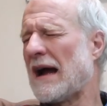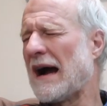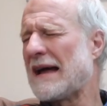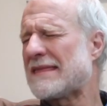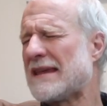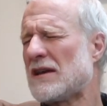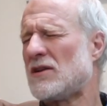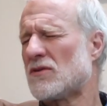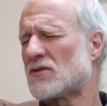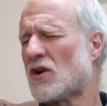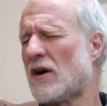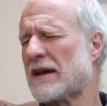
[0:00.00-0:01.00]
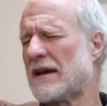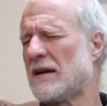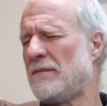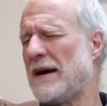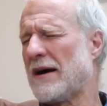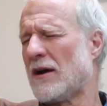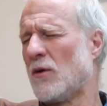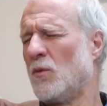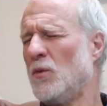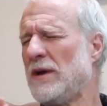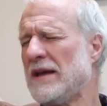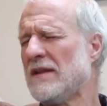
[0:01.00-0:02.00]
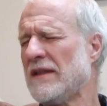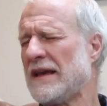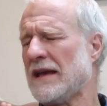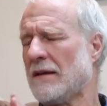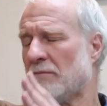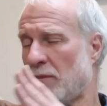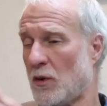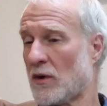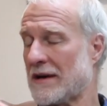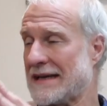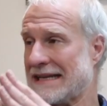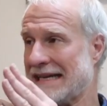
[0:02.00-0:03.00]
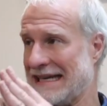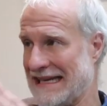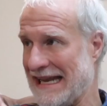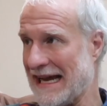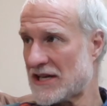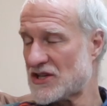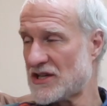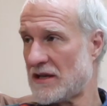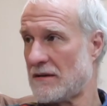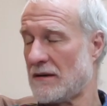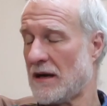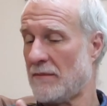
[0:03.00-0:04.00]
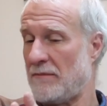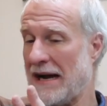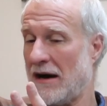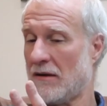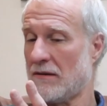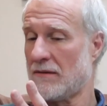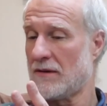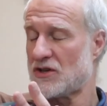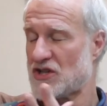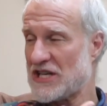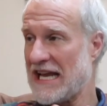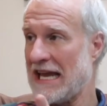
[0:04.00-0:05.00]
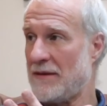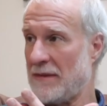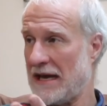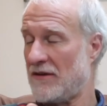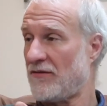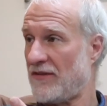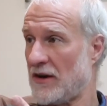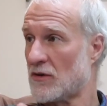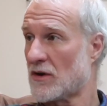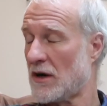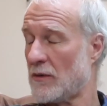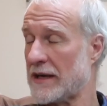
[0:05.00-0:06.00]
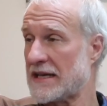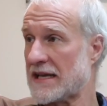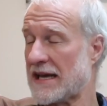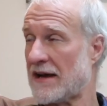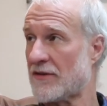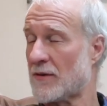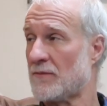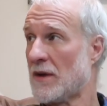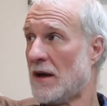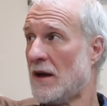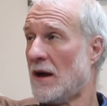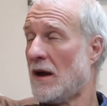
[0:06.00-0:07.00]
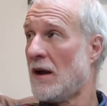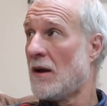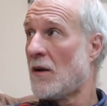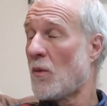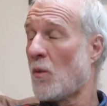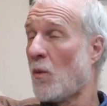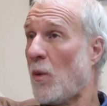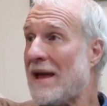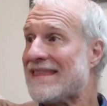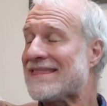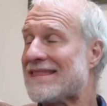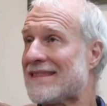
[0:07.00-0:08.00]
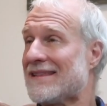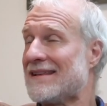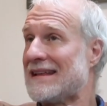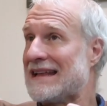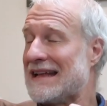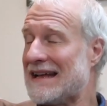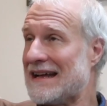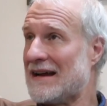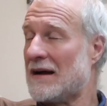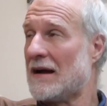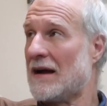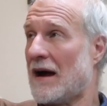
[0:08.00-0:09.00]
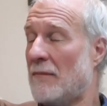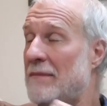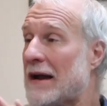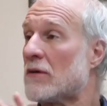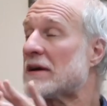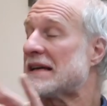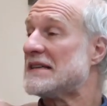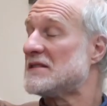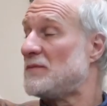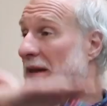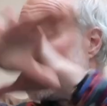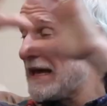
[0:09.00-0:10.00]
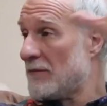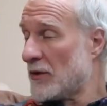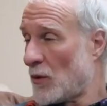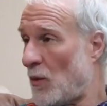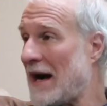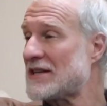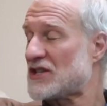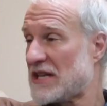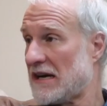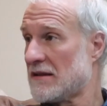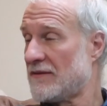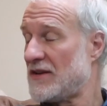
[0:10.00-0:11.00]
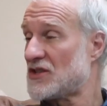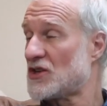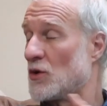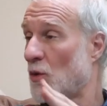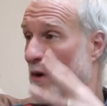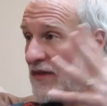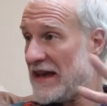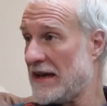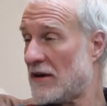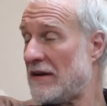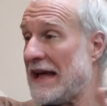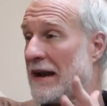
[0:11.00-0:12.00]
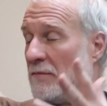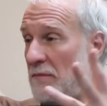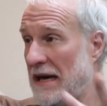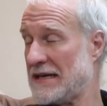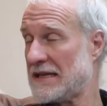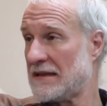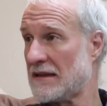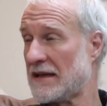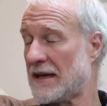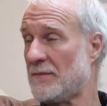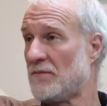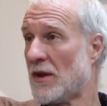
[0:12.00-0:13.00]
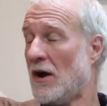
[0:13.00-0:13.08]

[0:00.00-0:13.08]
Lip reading: I think you're talking about a really important connection about shame and fear going together. With Americans being able to watch television or the internet abundantly,